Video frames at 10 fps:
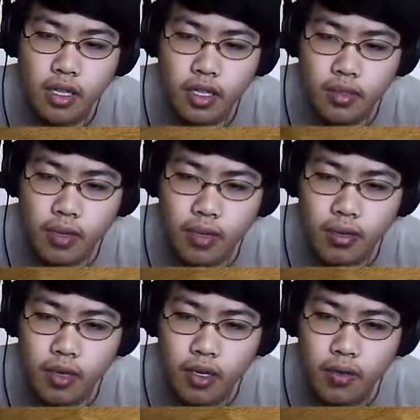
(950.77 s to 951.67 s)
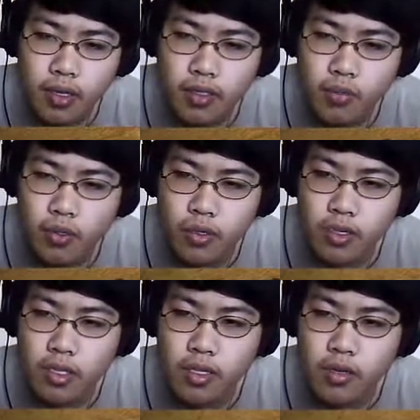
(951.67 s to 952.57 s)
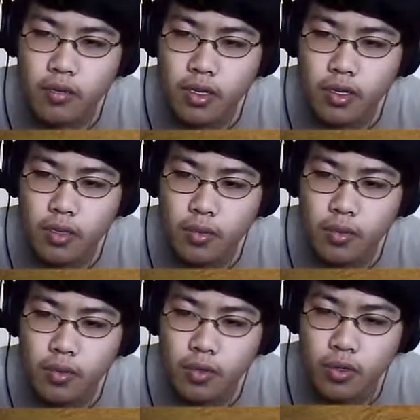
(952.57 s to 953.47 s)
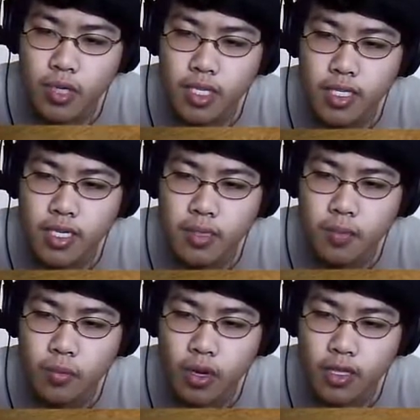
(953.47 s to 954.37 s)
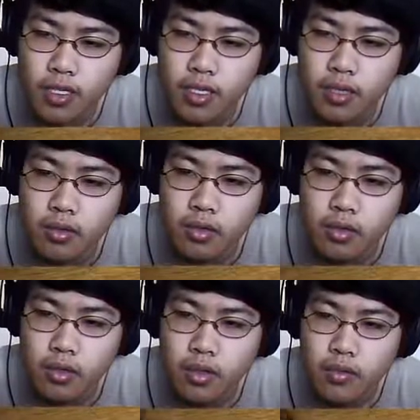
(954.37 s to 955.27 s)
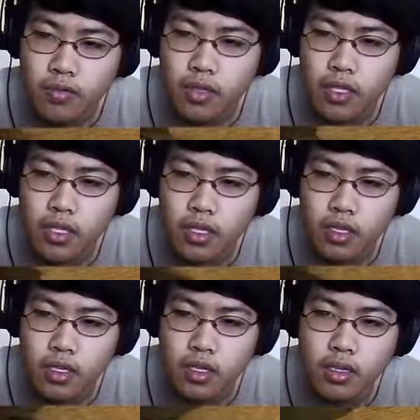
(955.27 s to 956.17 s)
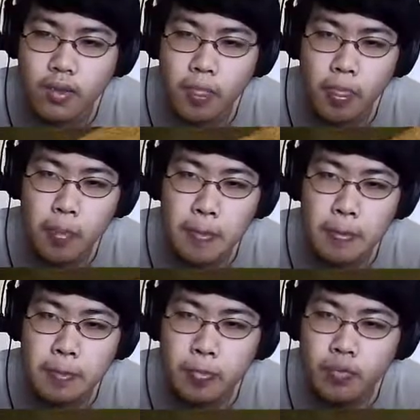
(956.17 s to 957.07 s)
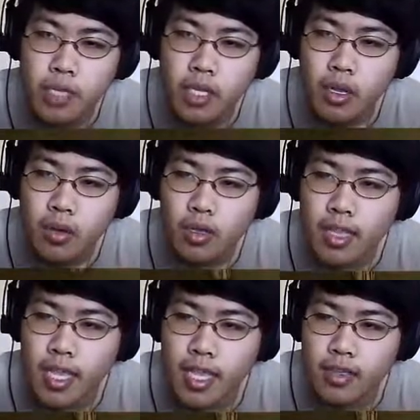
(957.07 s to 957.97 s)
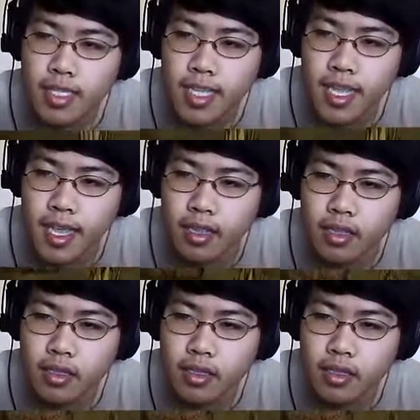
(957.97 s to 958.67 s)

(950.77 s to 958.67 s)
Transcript: Let's probably walk around some more. A little walk, a little bit more. Because I need some rocks now. For the... What the hell is that?